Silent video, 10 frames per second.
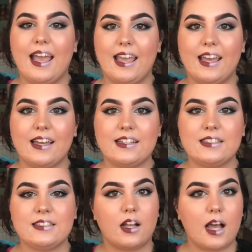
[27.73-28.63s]

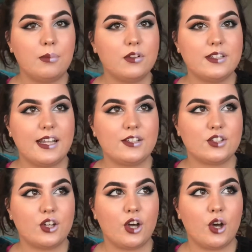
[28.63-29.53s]
And a couple of days
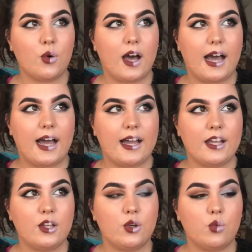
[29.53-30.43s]
ago,
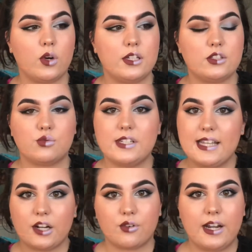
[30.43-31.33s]
I was
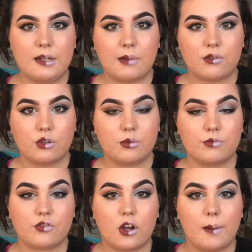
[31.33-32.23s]
redecorating my
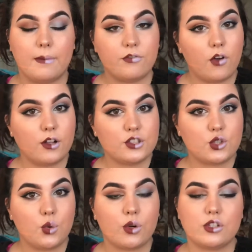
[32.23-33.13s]
room from fall
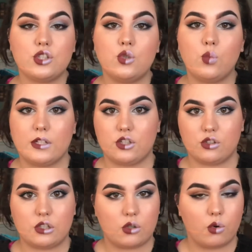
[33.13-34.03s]
decor to
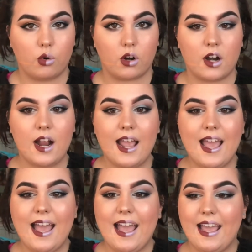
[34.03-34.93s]
winter decor.
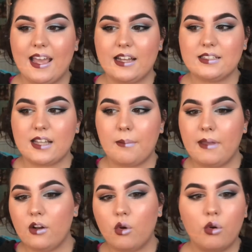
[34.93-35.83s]
And I
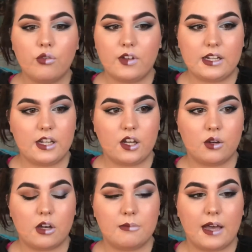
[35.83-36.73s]
made a whole
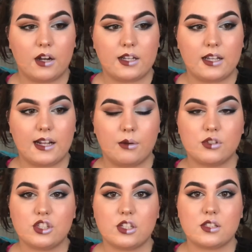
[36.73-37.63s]
video about it, and I
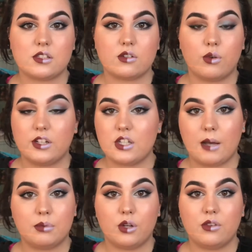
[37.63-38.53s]
was just going to
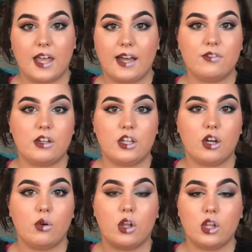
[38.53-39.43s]
upload that
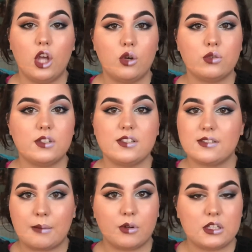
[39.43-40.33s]
video alone,
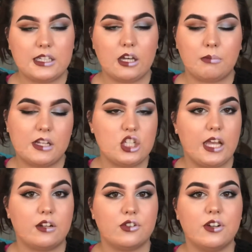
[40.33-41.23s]
separately on my
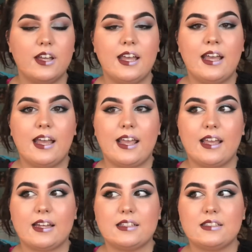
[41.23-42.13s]
channel.
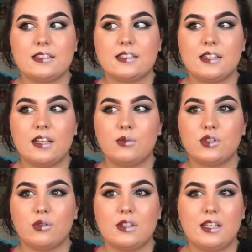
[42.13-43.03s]
And it
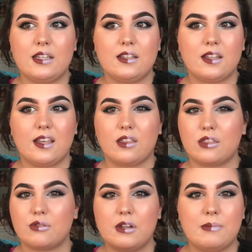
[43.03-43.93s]
was only
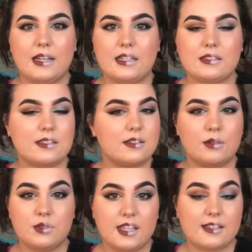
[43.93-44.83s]
like 3 minutes.
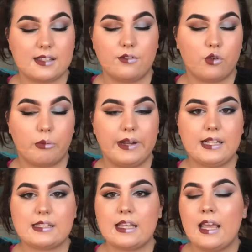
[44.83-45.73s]
It was less than 4
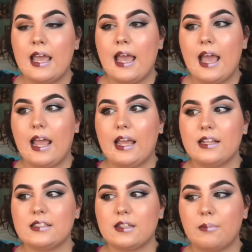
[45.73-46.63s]
minutes.
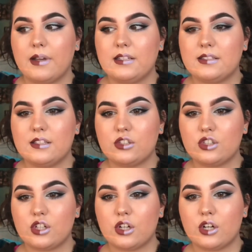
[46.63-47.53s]
And my
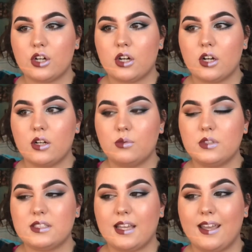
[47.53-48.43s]
sister
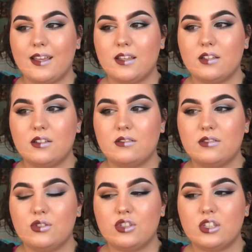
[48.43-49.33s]
was like,
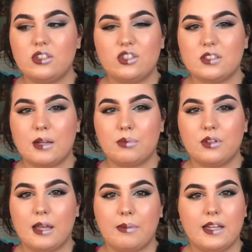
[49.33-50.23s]
you shouldn't just
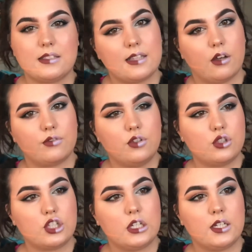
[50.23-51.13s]
upload that by itself. You
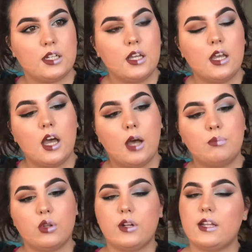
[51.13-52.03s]
should
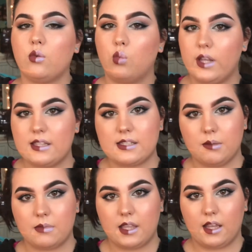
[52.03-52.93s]
upload it with
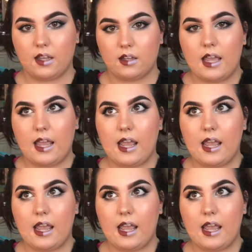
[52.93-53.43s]
something.